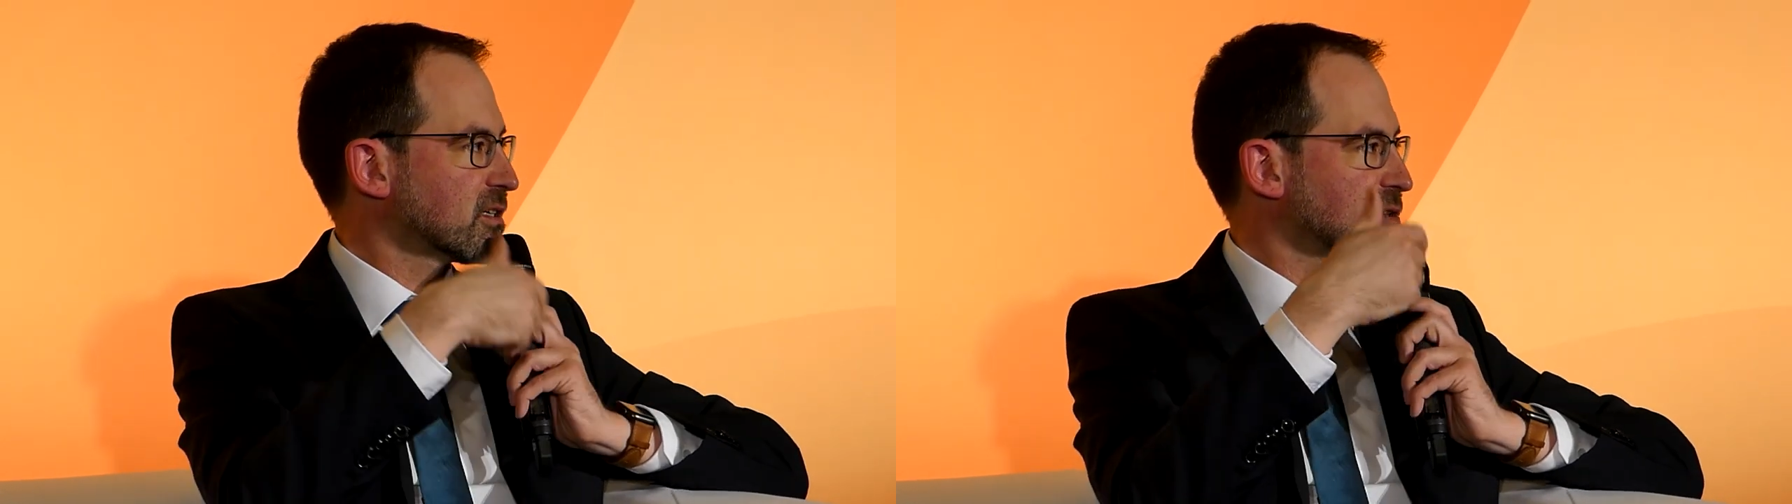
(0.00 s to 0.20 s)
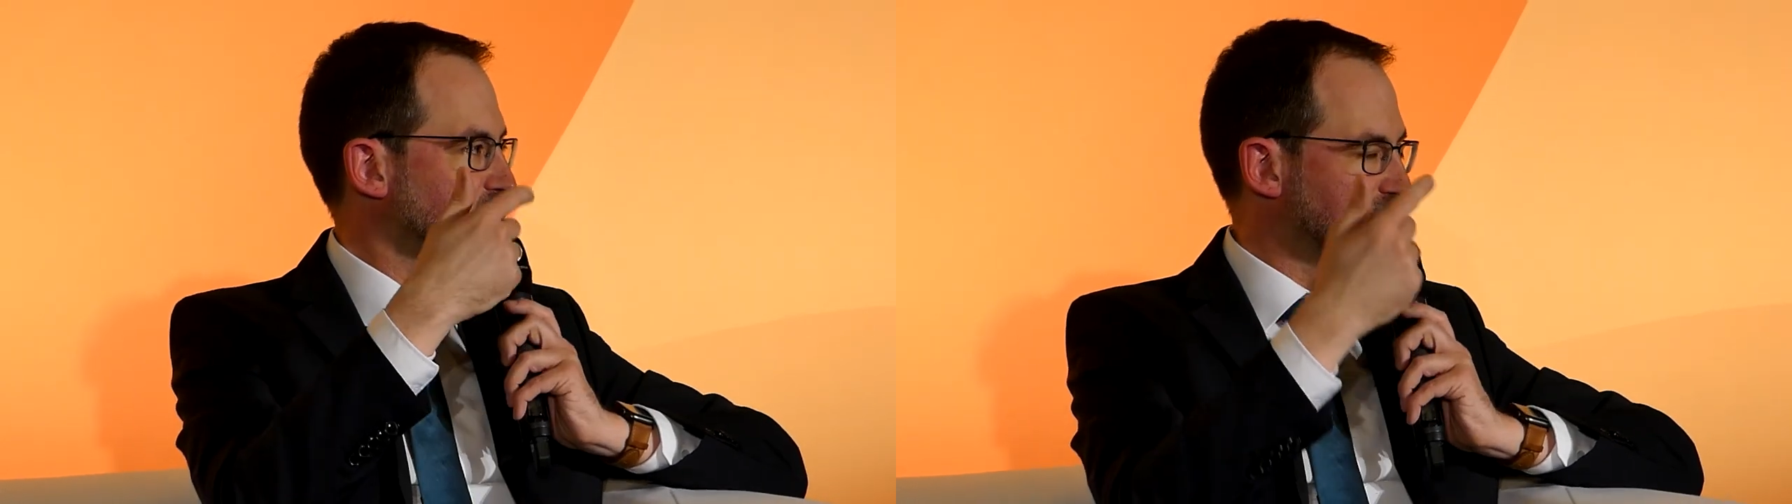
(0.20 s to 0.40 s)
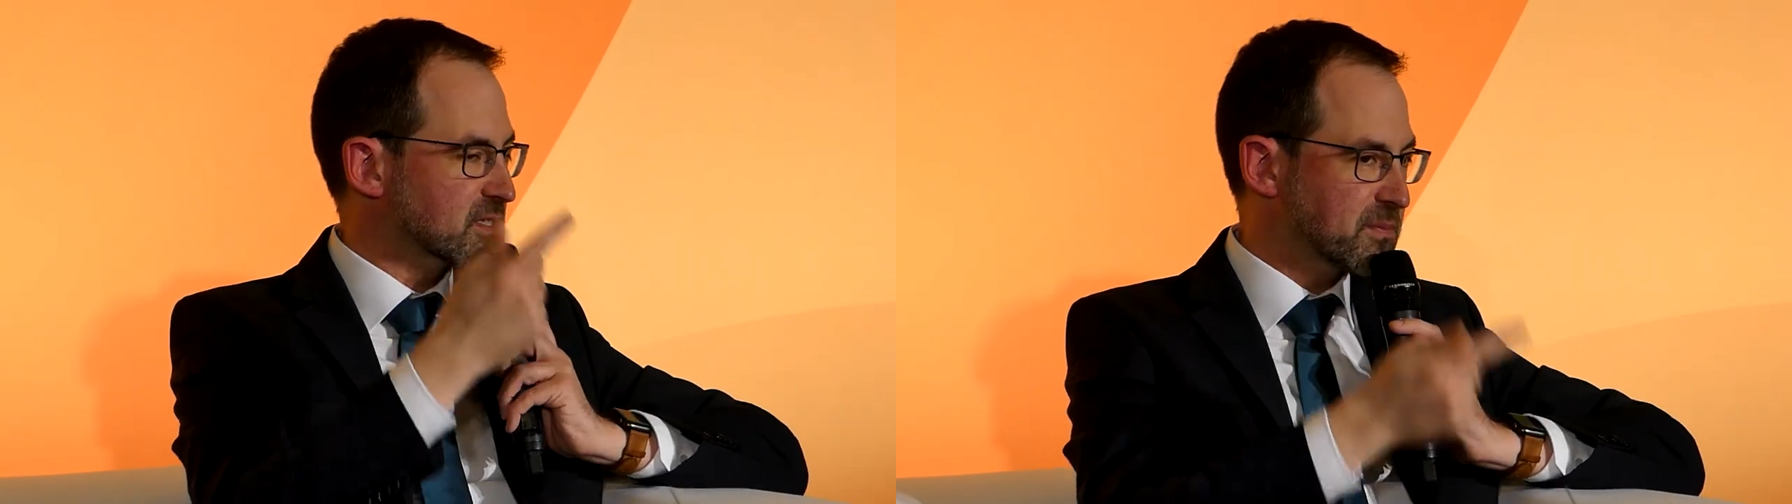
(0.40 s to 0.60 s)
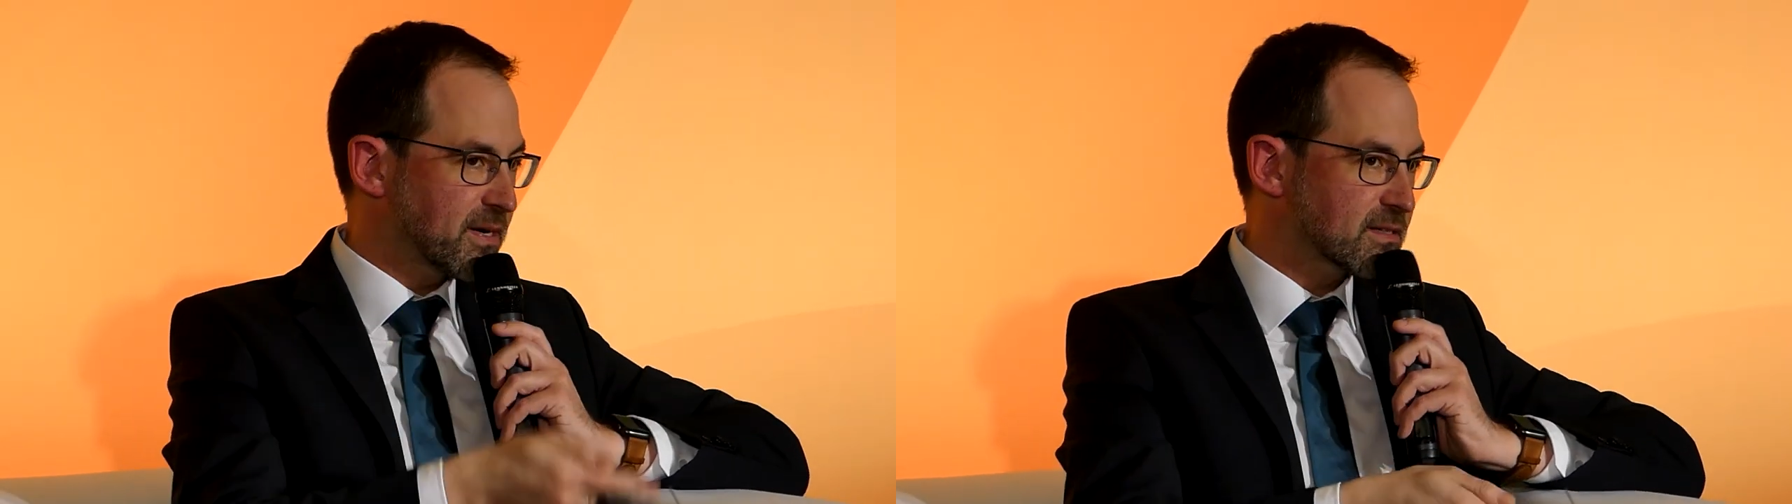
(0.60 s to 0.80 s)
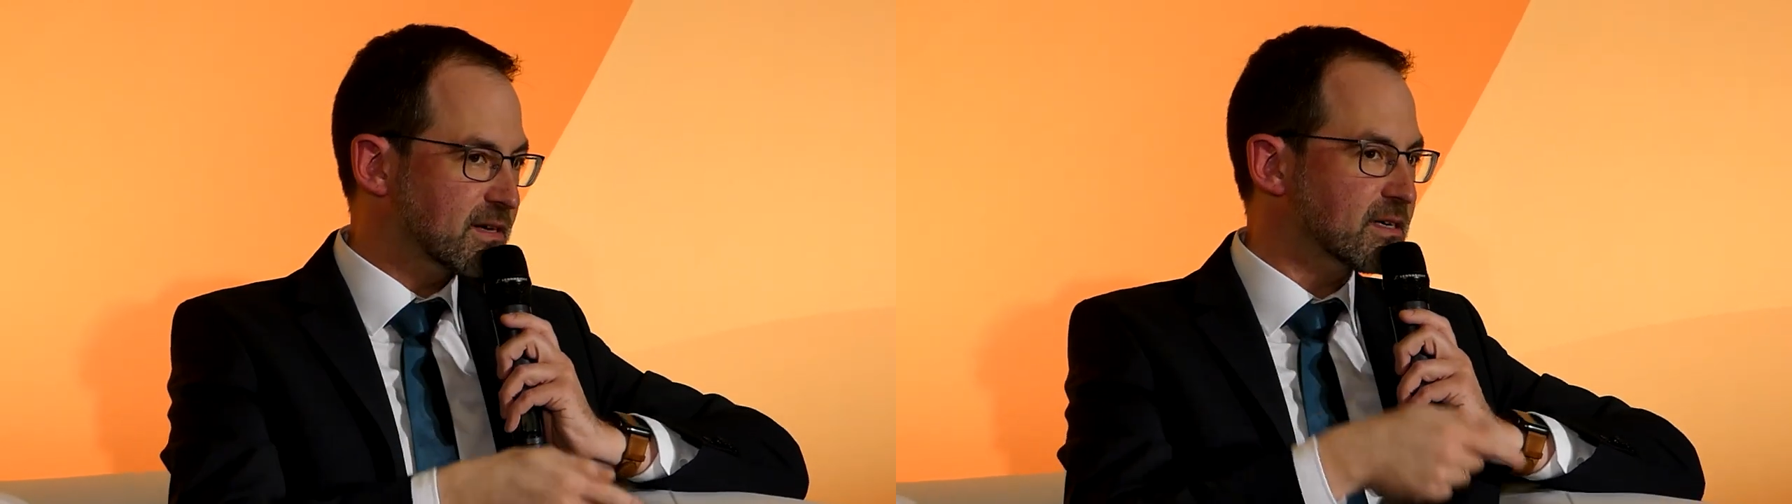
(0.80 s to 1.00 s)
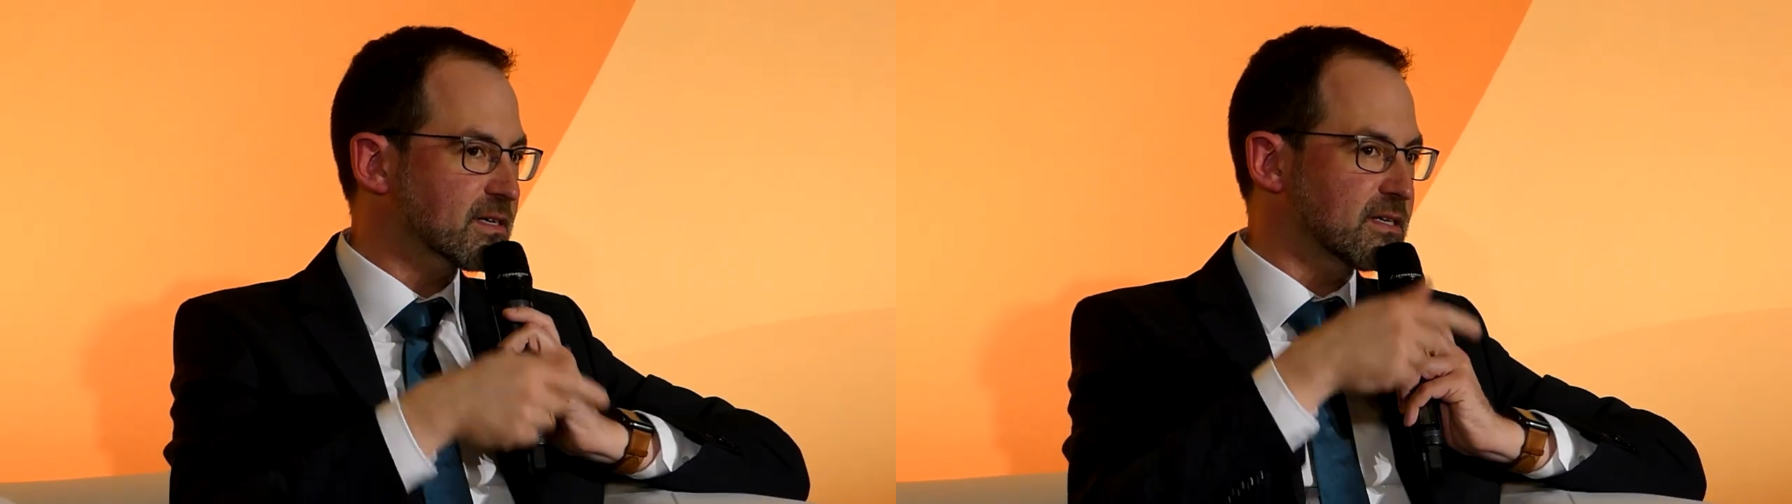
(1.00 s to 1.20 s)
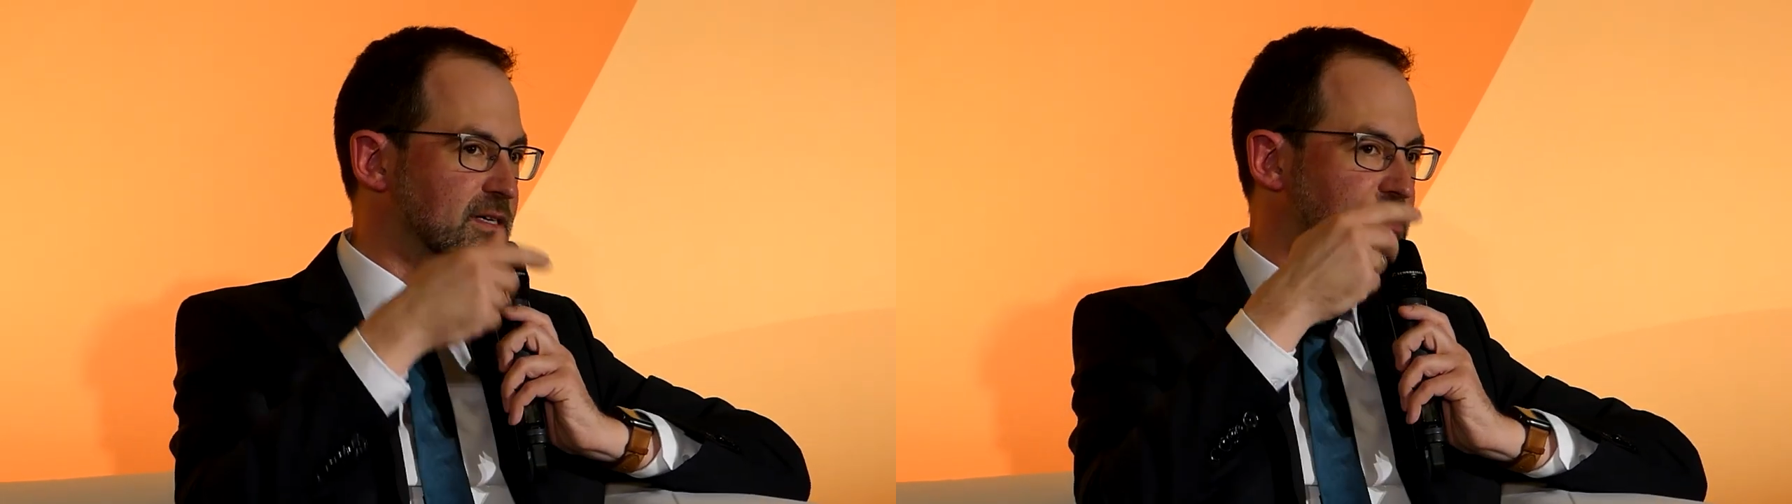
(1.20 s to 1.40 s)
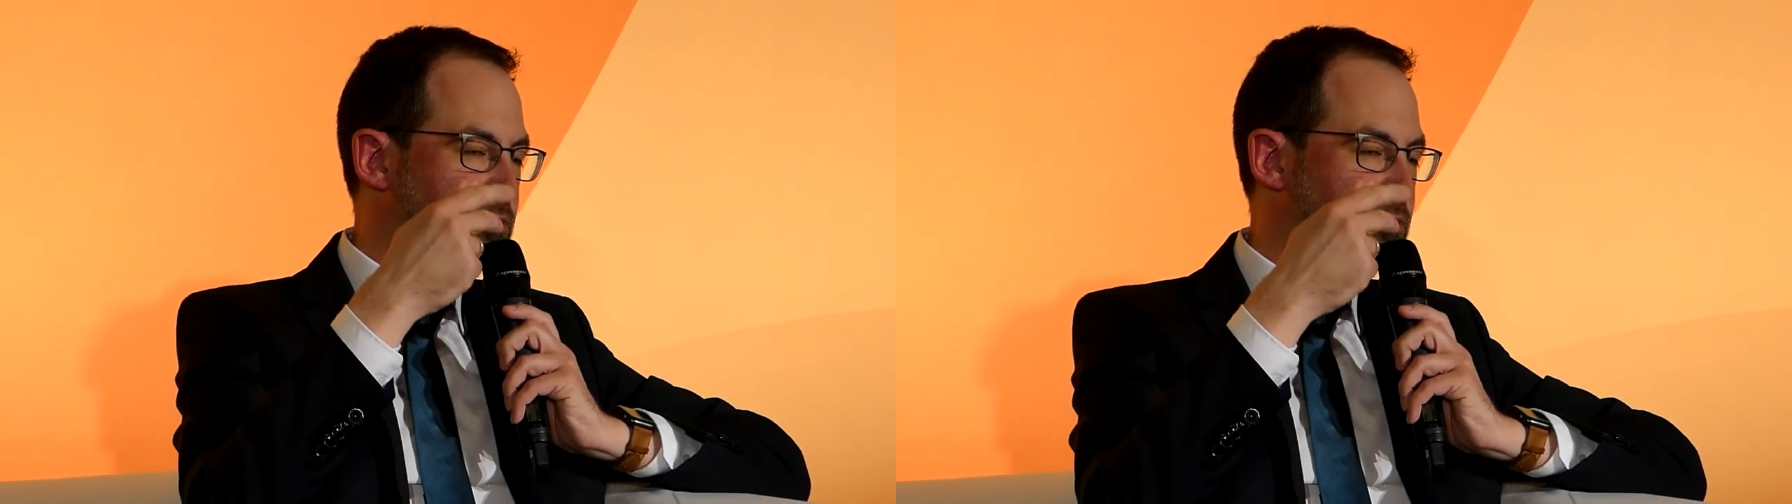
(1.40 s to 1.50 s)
including smart agri,